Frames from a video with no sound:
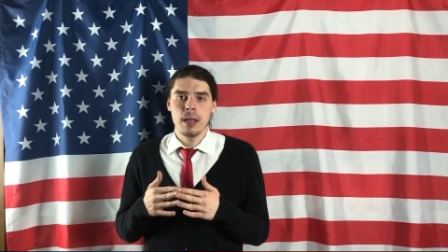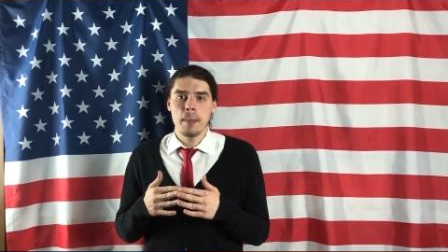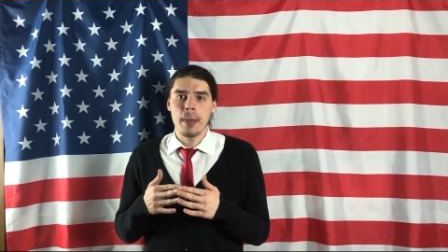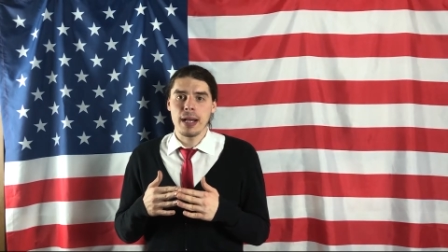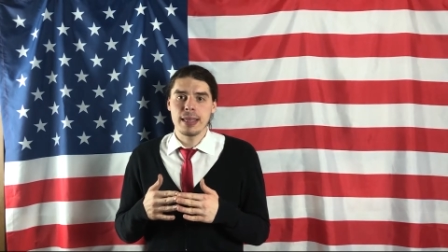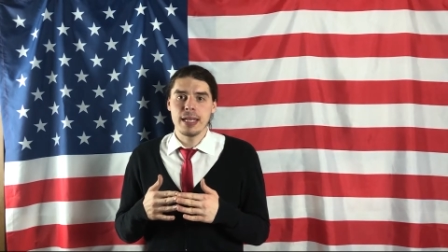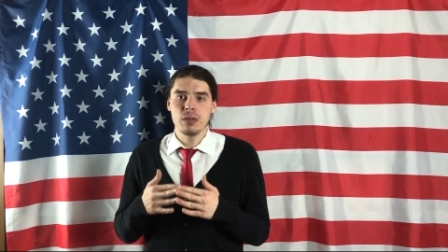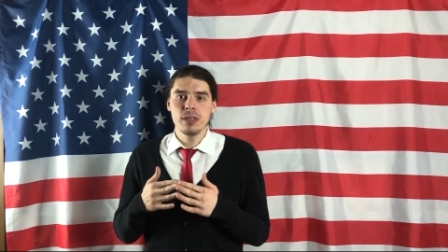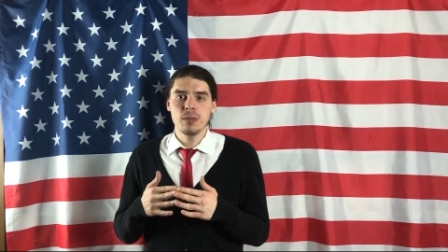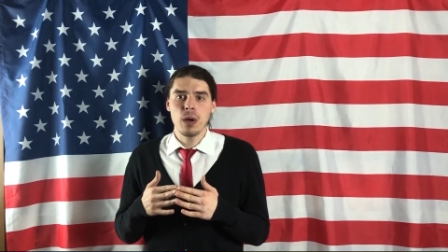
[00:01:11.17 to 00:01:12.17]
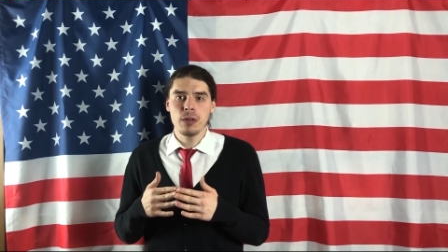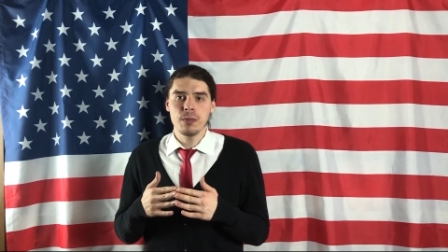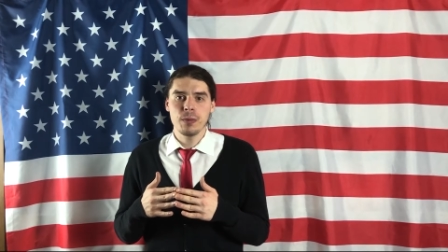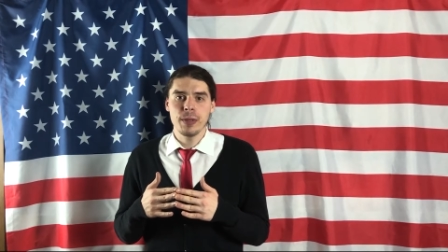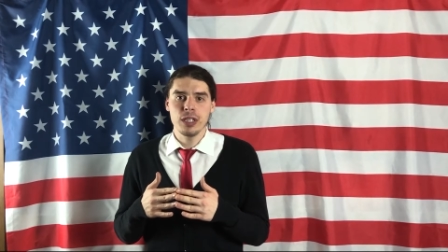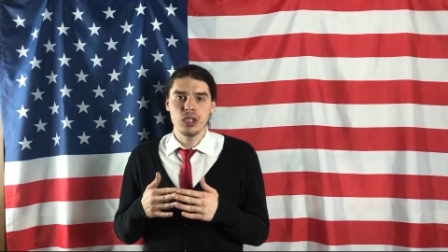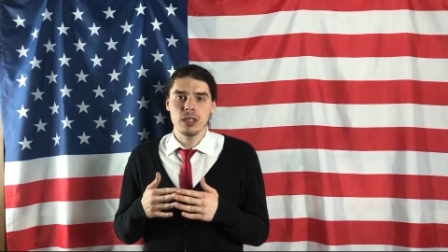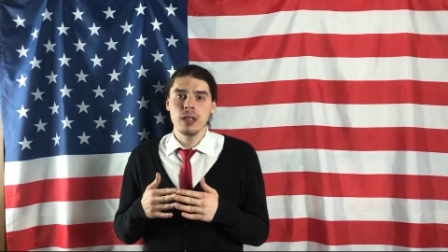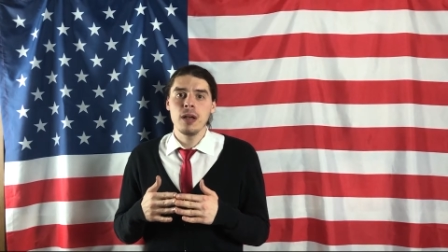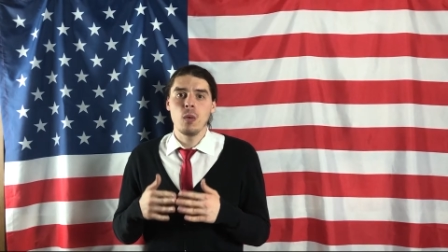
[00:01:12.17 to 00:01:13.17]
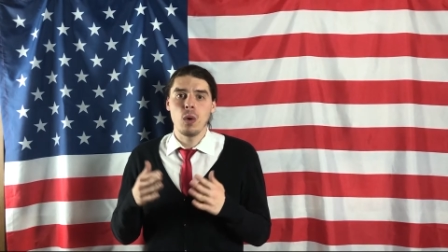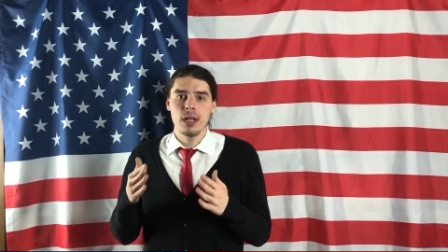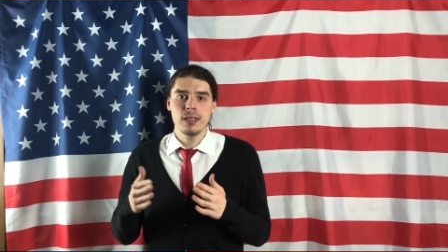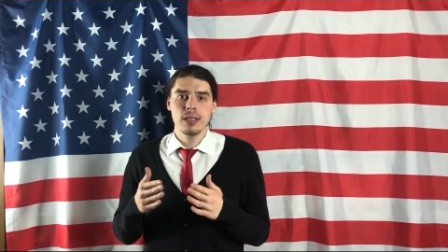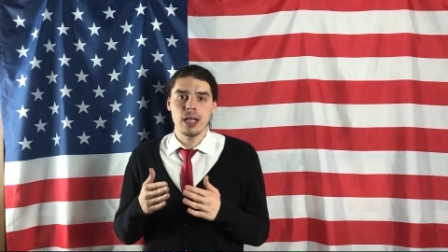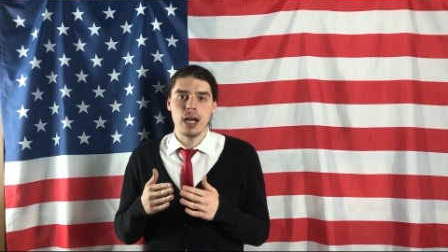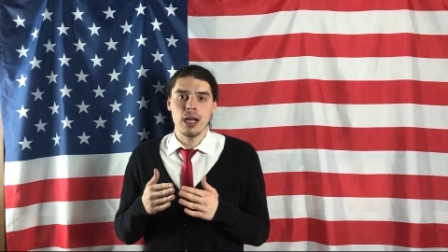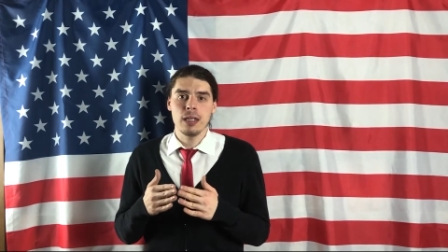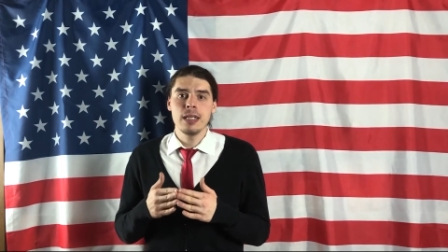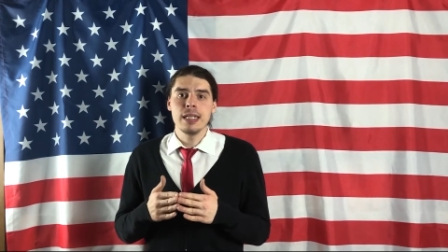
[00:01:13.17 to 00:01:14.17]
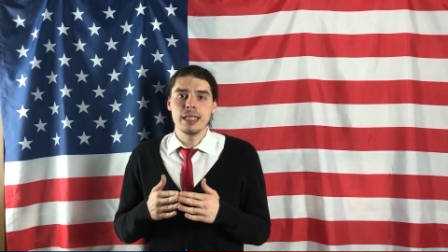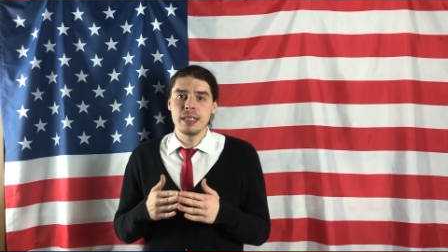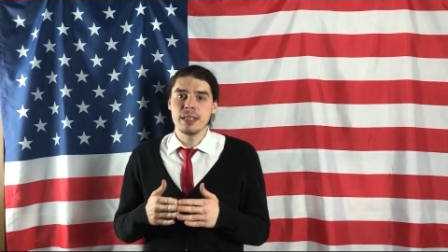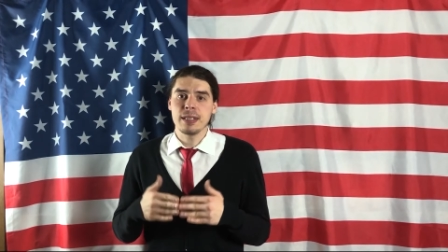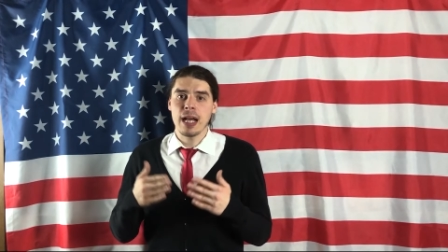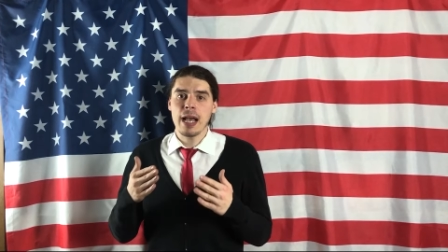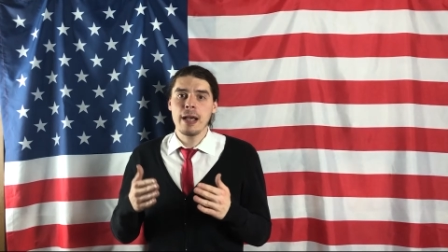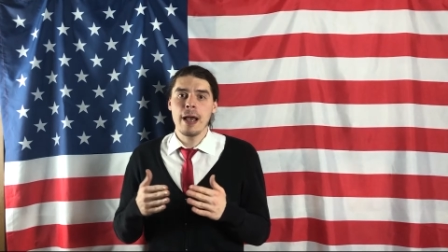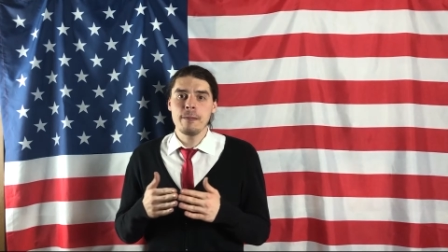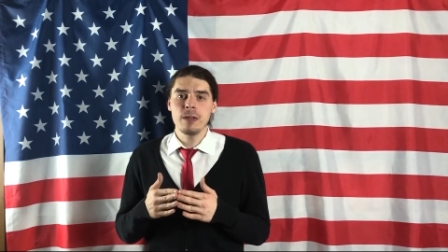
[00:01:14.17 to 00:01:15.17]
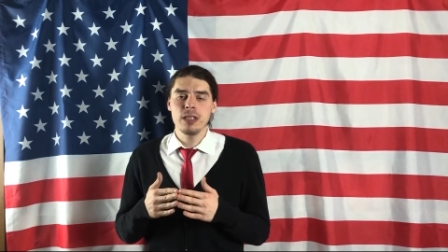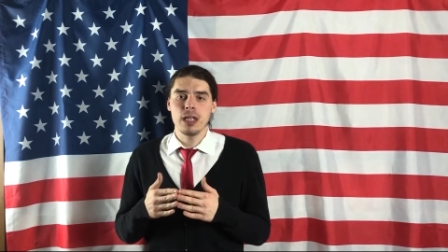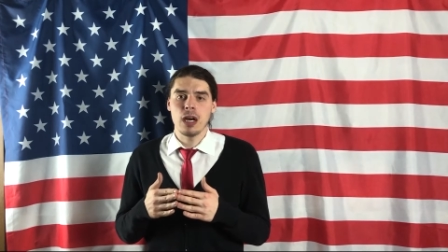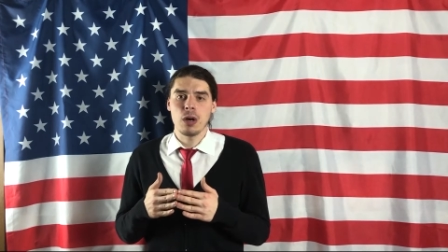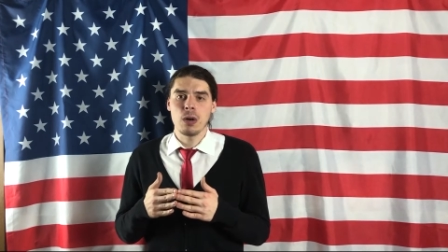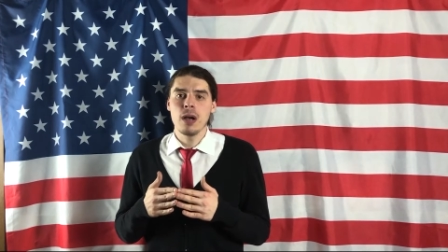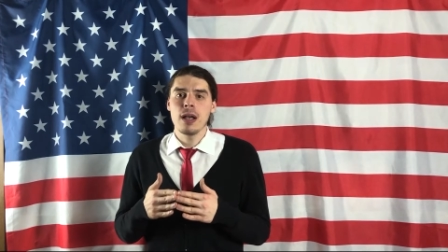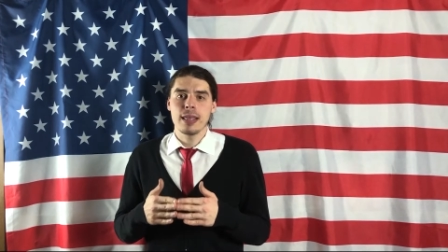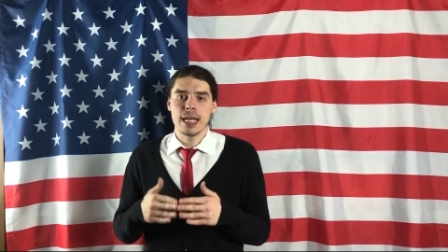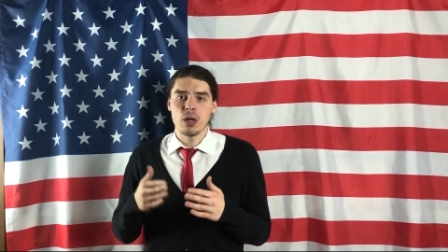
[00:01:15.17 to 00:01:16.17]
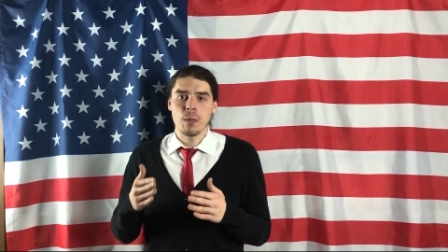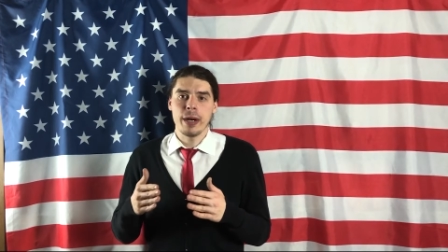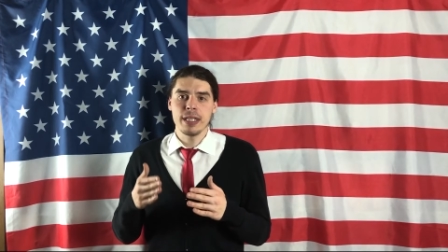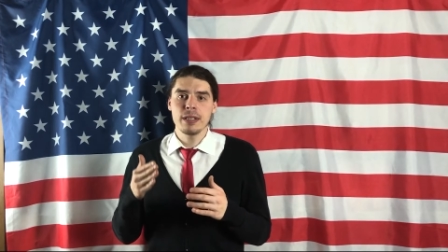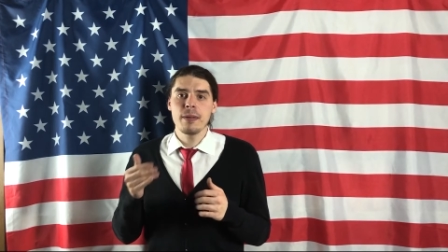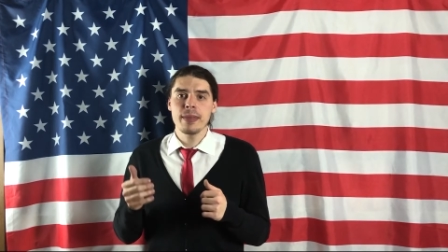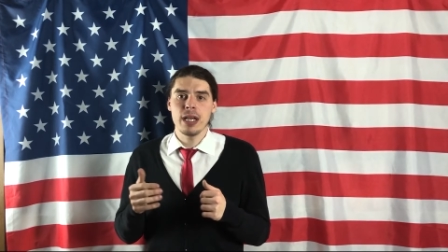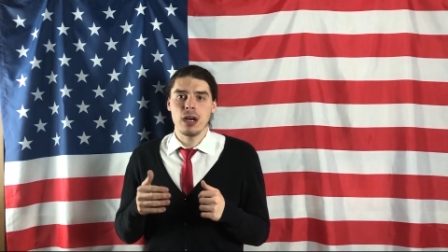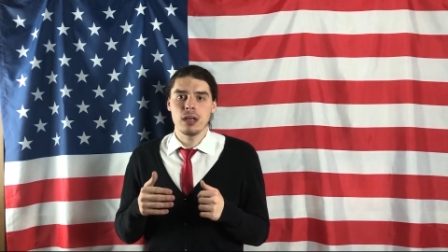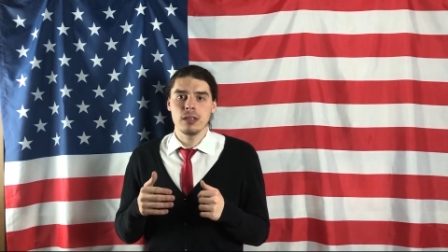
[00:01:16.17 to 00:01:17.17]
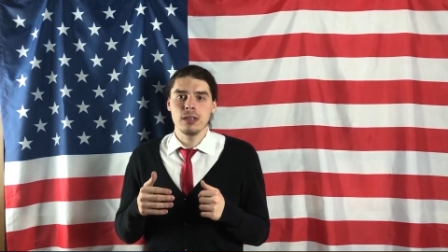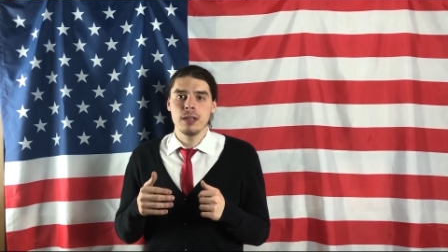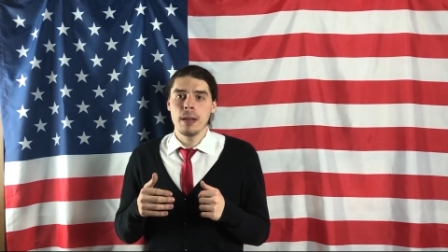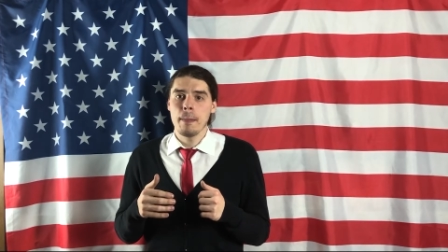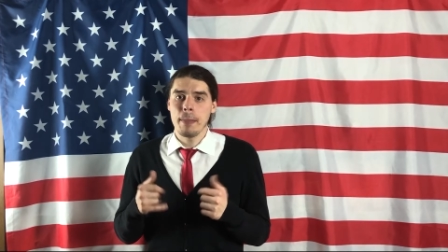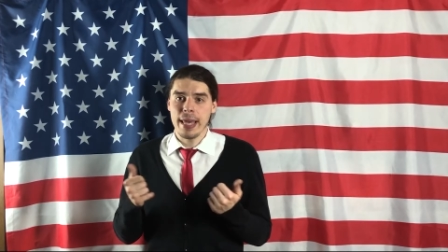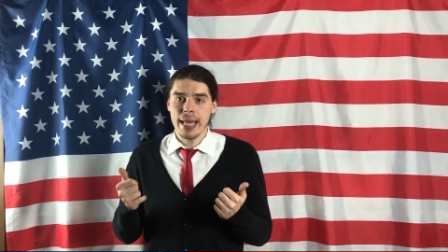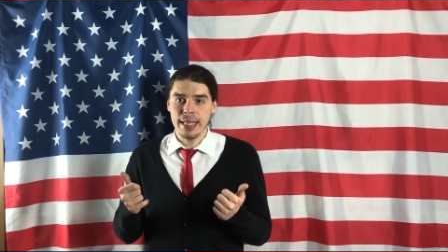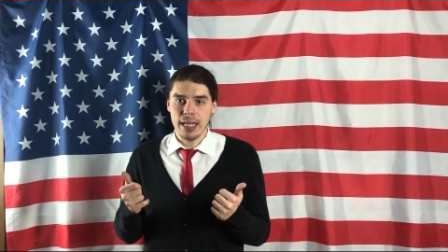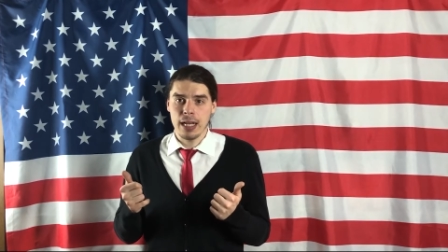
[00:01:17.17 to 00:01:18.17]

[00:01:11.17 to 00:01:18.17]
But there is one formation, one style, it is like Eiffel Tower, the Rachmaninoff of the art, Pieta.